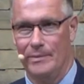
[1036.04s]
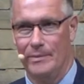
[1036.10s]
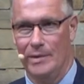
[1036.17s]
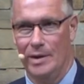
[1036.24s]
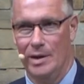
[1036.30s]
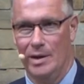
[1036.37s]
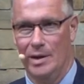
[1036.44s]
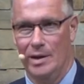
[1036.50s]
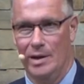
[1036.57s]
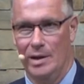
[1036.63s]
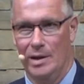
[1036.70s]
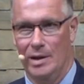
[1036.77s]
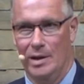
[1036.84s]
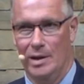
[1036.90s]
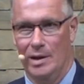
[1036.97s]

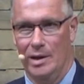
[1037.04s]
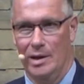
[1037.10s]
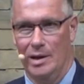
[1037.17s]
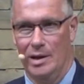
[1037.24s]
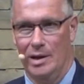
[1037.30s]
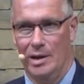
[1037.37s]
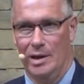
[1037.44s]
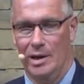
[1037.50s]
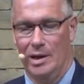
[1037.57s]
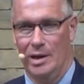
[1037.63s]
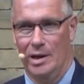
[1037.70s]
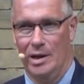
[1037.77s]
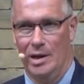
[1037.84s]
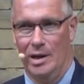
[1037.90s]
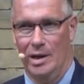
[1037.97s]

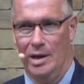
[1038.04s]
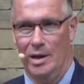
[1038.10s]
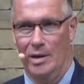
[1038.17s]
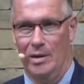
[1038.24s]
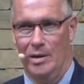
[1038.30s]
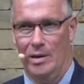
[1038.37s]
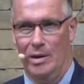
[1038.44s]
Nobody speaks.